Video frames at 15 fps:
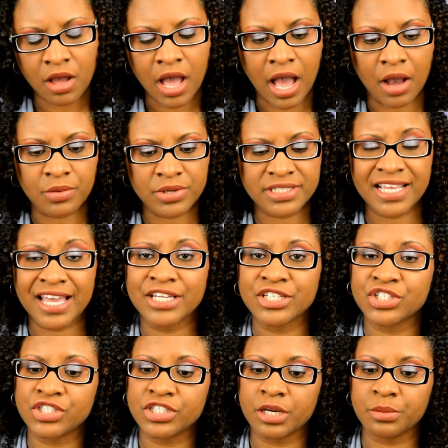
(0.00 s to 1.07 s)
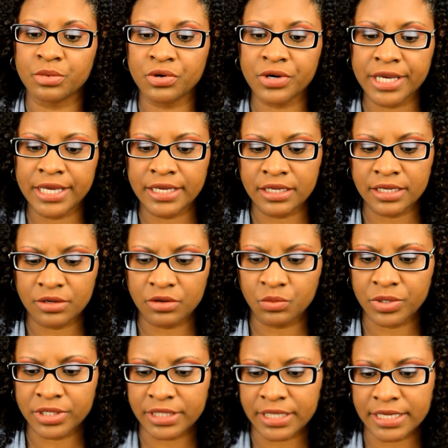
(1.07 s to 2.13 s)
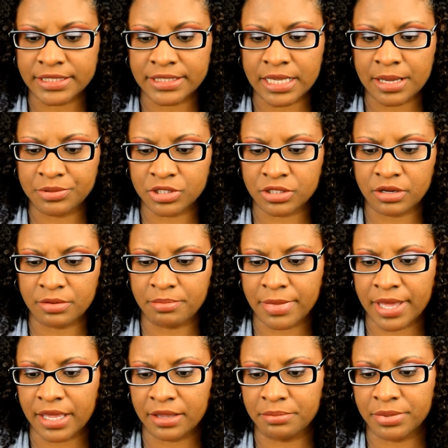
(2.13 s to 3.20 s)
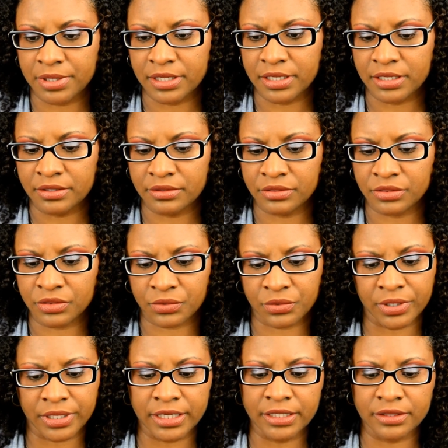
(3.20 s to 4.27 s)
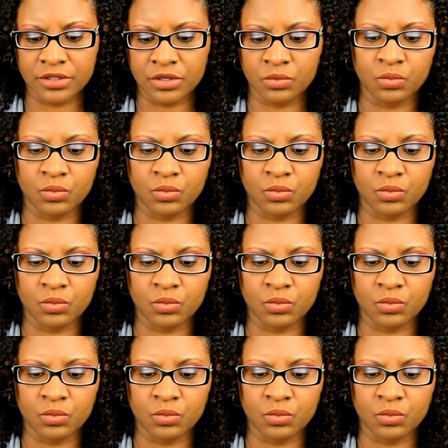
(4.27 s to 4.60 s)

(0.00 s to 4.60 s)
I would say, shimmery, with the exception of maybe 3, the